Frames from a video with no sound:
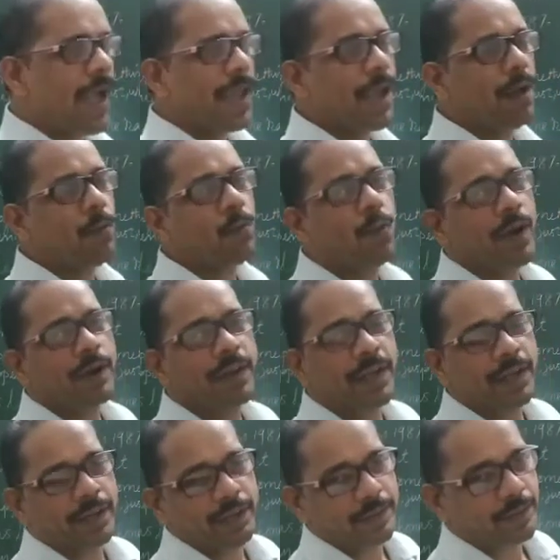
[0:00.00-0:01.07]
I am
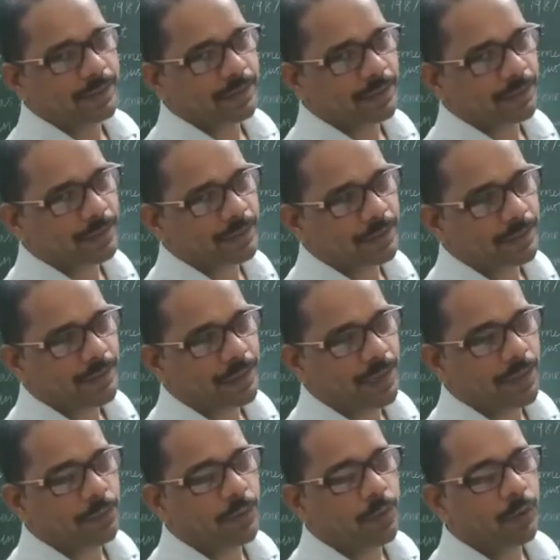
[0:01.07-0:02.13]
wondering
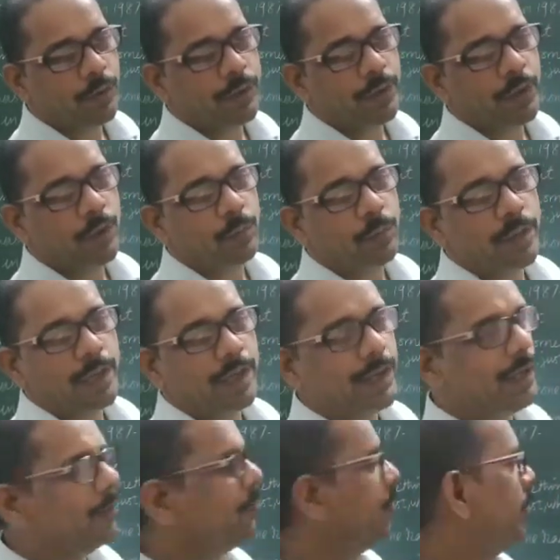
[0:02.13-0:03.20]
if you would give me a
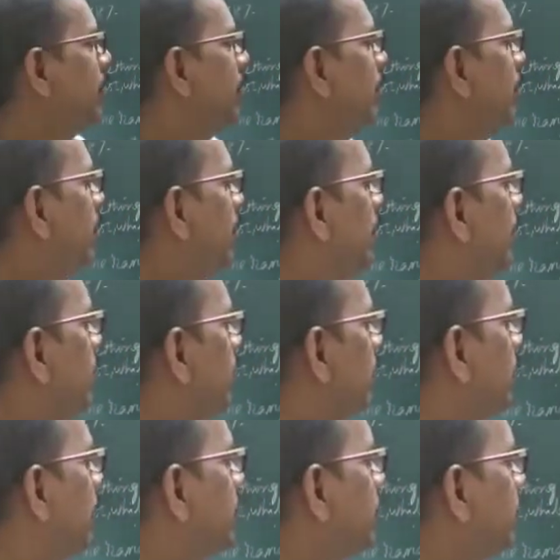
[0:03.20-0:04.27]
lift?
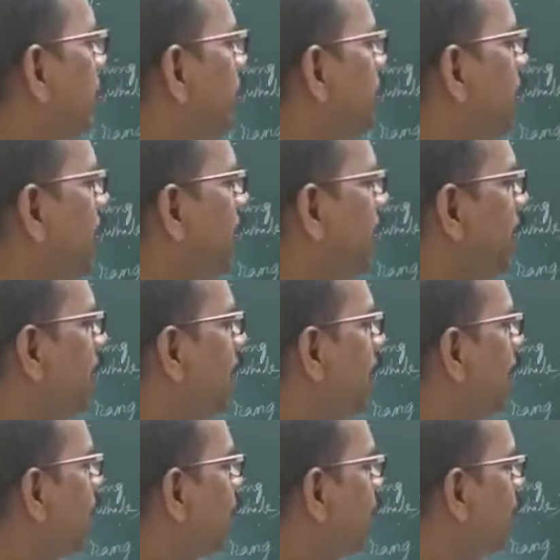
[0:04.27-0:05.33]
So this could
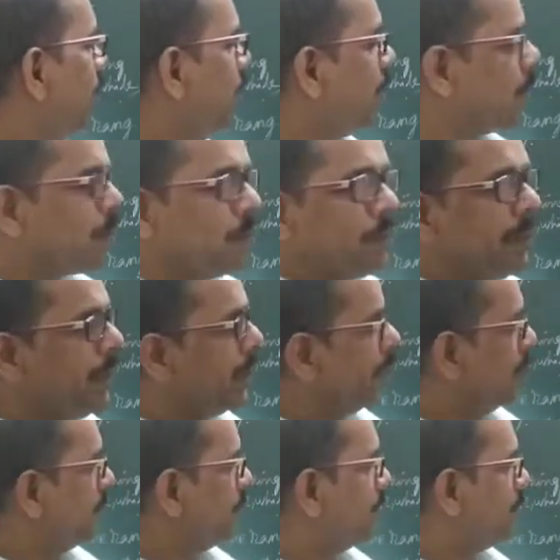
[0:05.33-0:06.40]
be could or
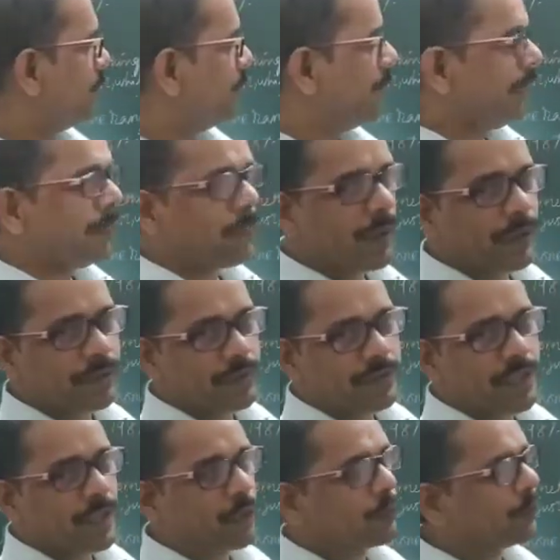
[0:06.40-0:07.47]
would. Many places
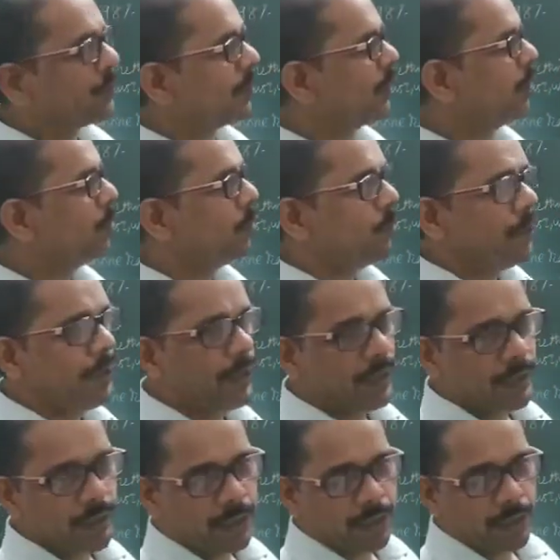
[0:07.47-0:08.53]
they are using would.
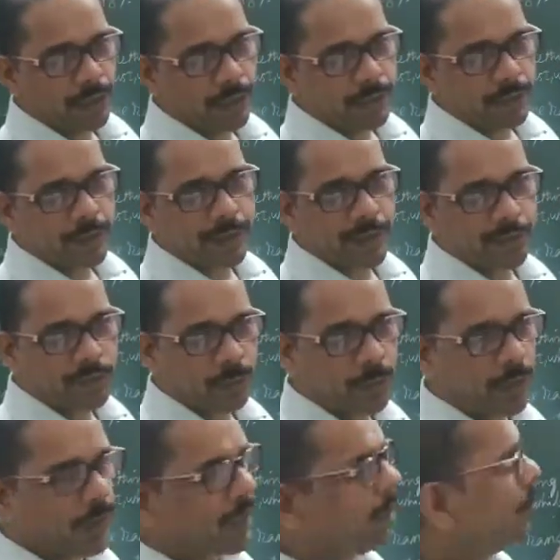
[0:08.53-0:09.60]
In the
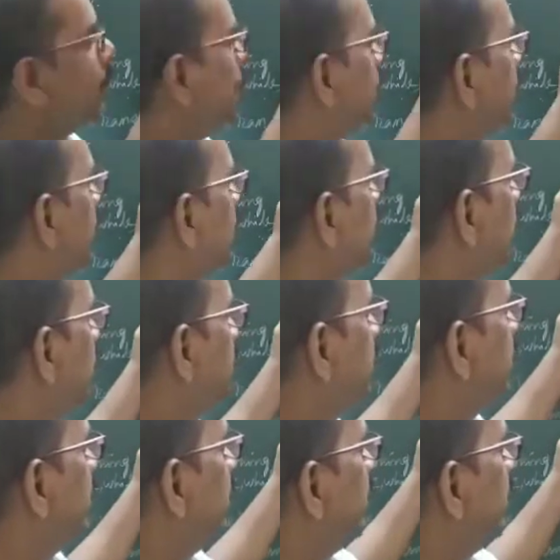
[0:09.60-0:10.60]
textbook they are used could.